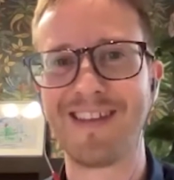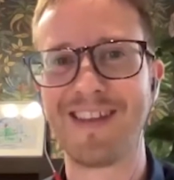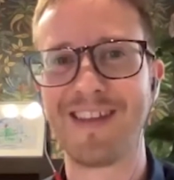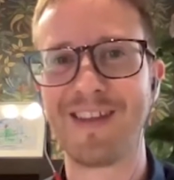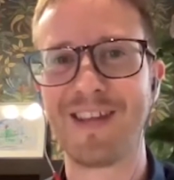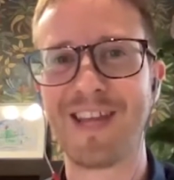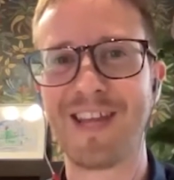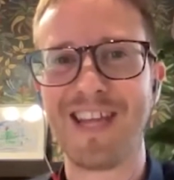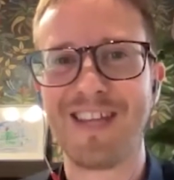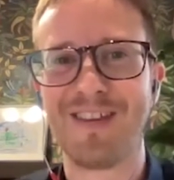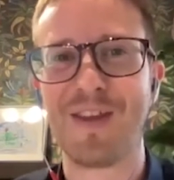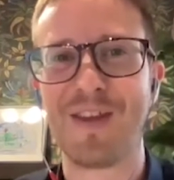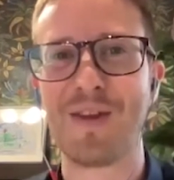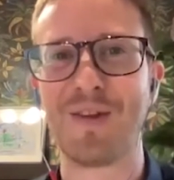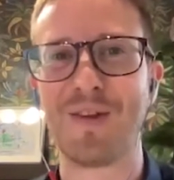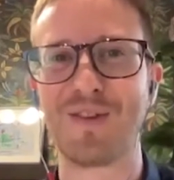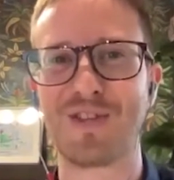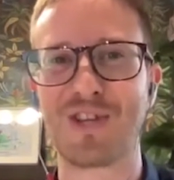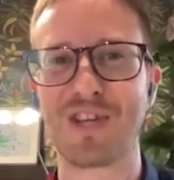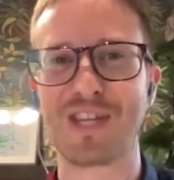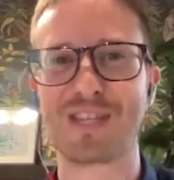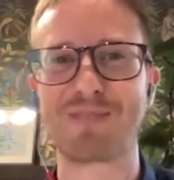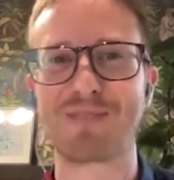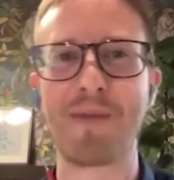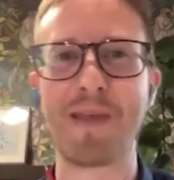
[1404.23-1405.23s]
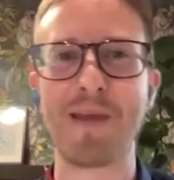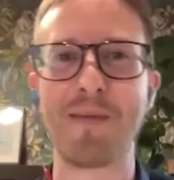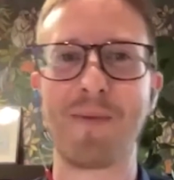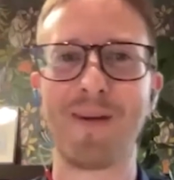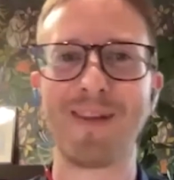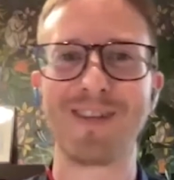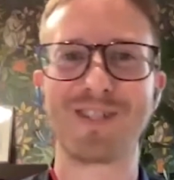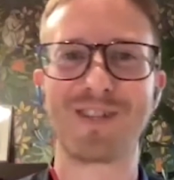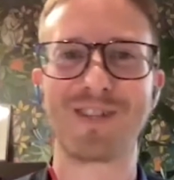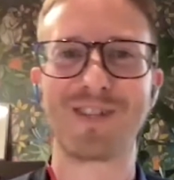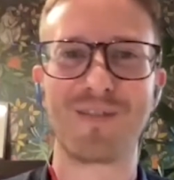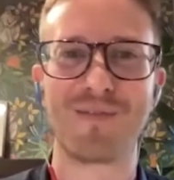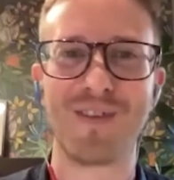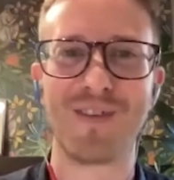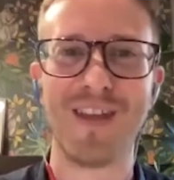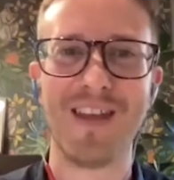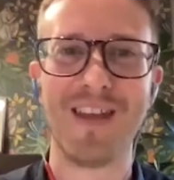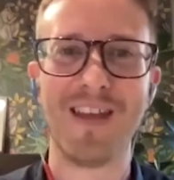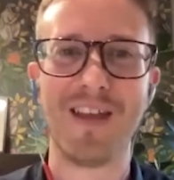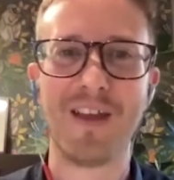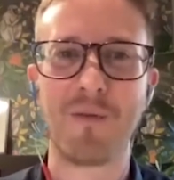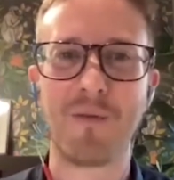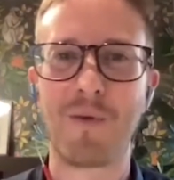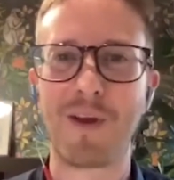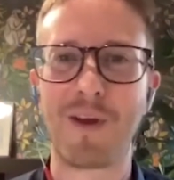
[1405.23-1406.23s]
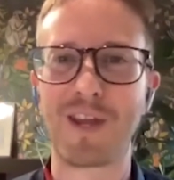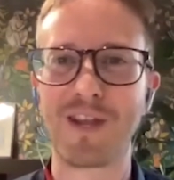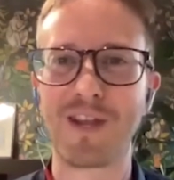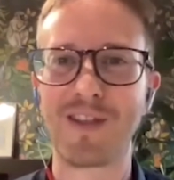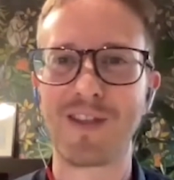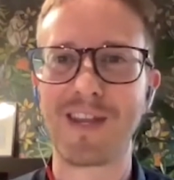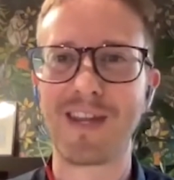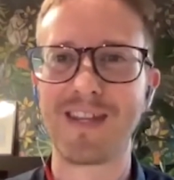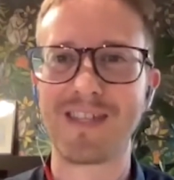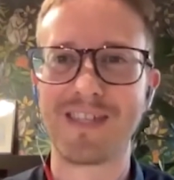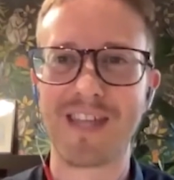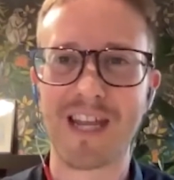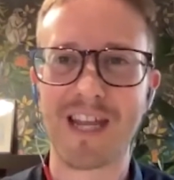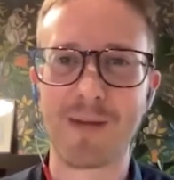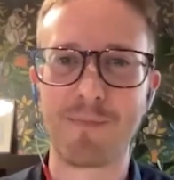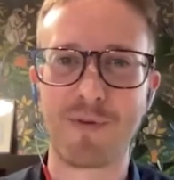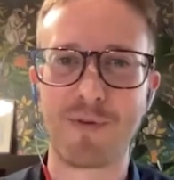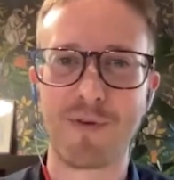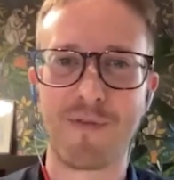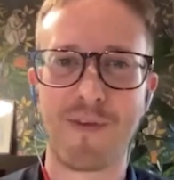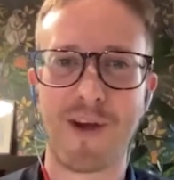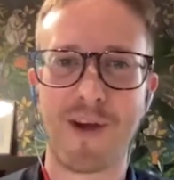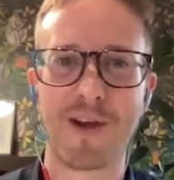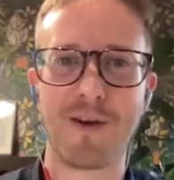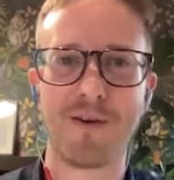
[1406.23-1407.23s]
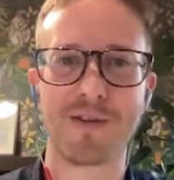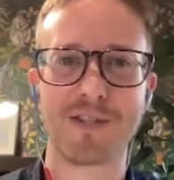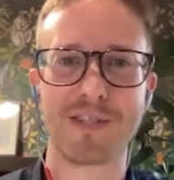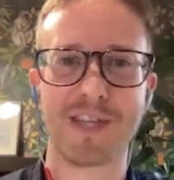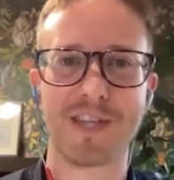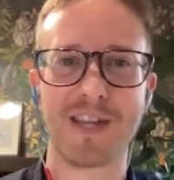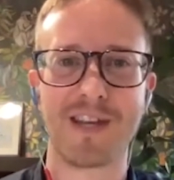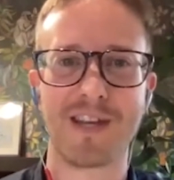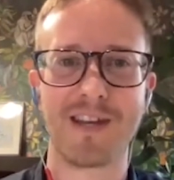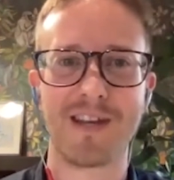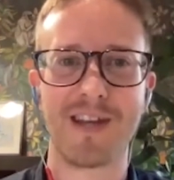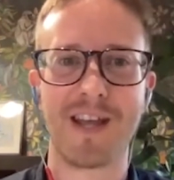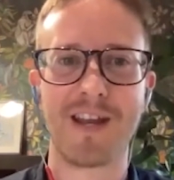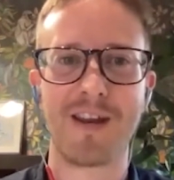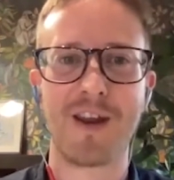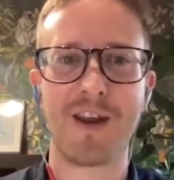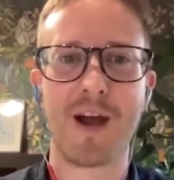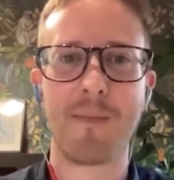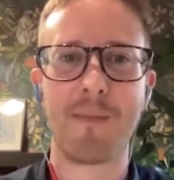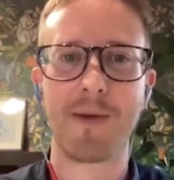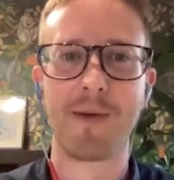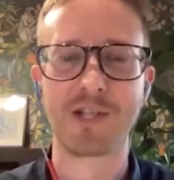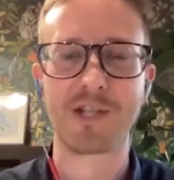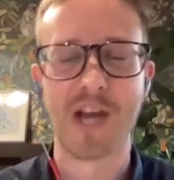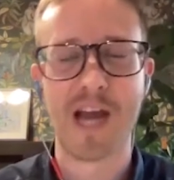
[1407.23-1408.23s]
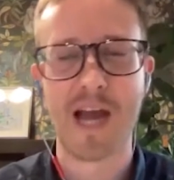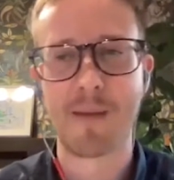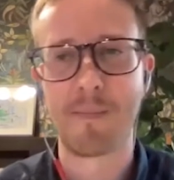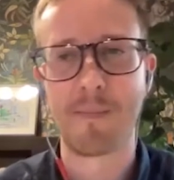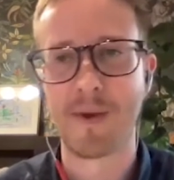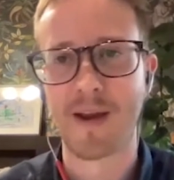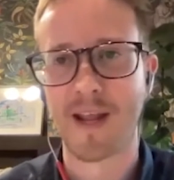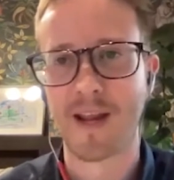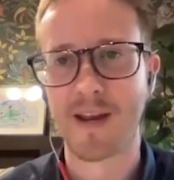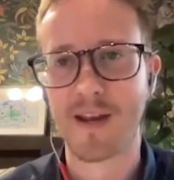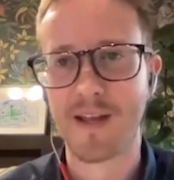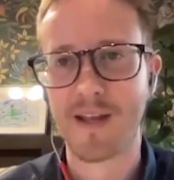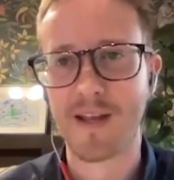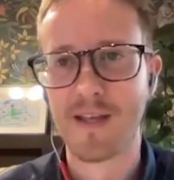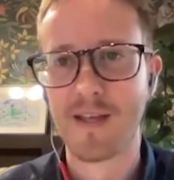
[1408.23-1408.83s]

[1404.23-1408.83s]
It'll just be a bunch of regulated data providers and not much happening.